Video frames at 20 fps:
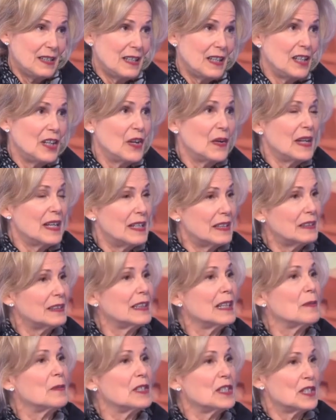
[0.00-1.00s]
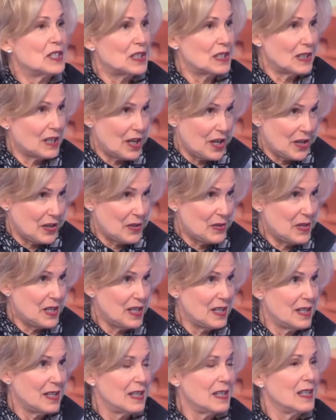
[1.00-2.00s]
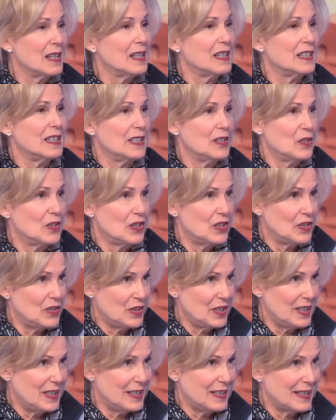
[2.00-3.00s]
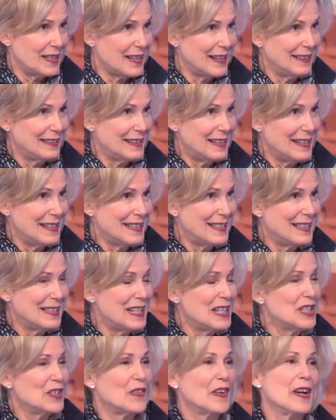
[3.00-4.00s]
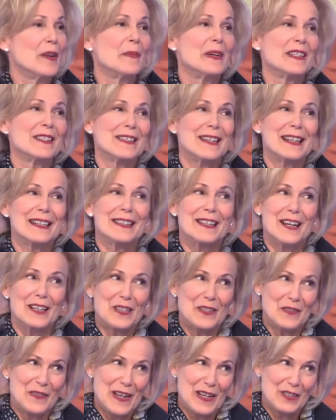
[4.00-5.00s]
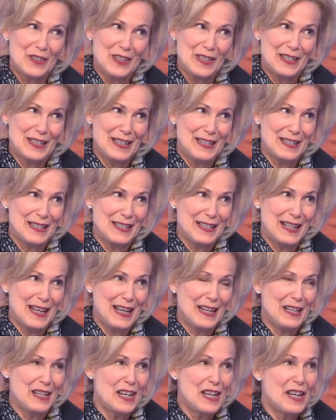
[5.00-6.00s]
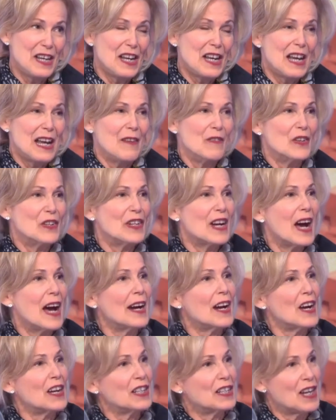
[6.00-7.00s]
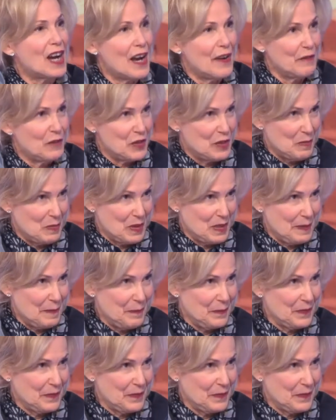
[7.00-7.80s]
You know, Italy was slow to introduce these guidelines. It's very much like Dr. Fauci said today. If you're not uncomfortable,